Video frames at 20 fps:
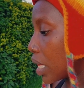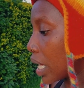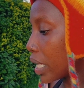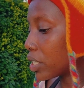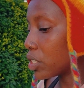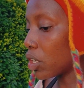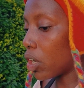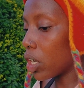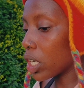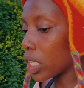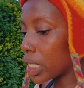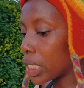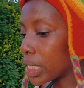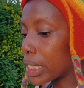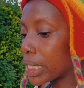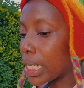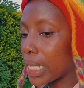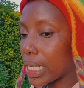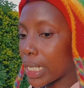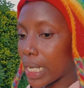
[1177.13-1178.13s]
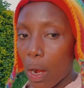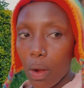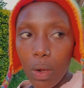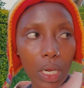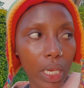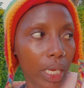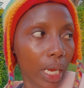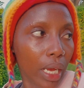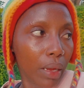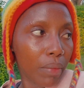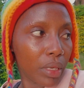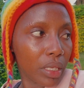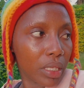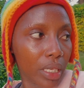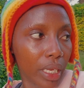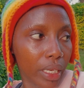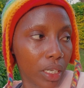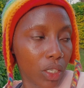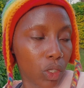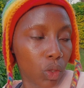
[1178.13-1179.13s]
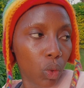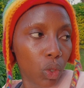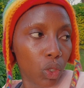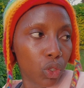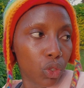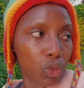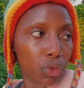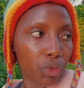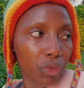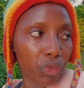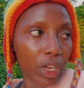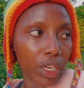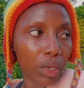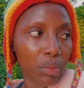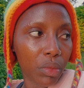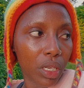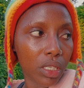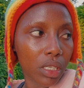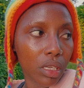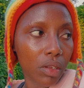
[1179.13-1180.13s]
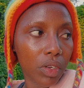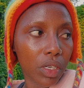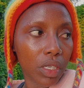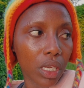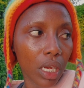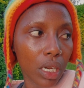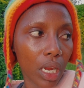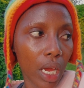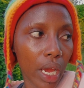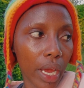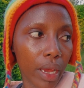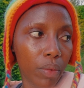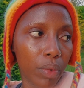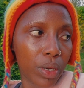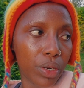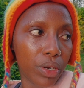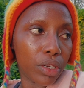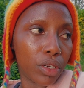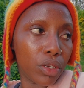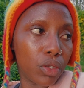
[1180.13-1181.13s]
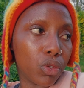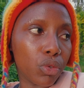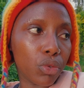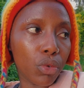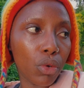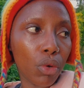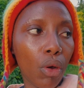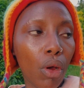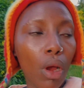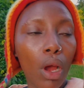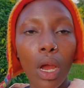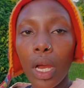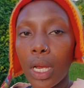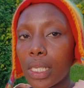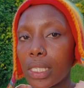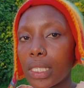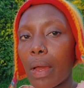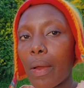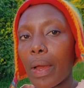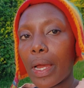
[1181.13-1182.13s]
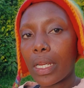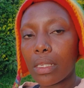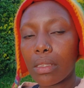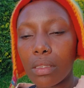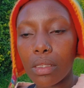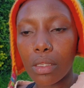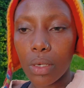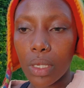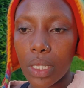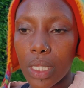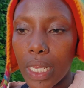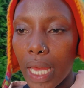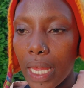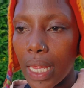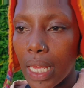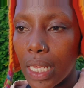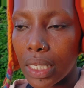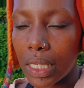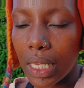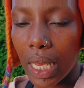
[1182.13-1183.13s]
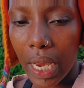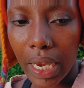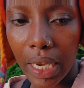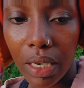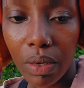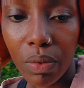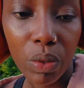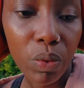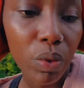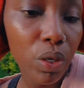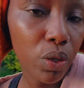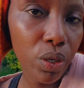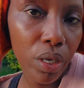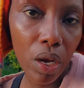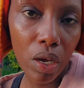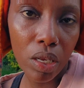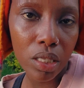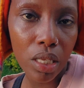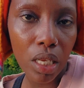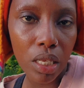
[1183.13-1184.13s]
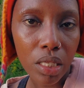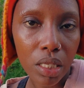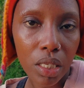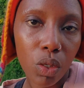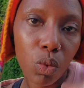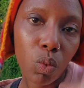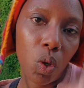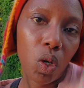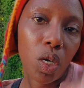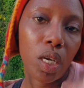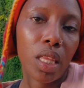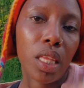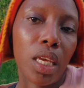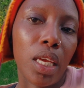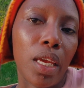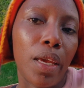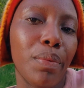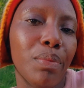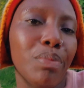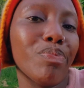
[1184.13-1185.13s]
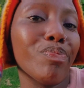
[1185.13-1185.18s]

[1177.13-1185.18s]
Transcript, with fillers: That dog is growling at me. It's like it wants to fight me at every turn. I am ready to go. So, see you on the other side when we're doing our sunset walk thingy.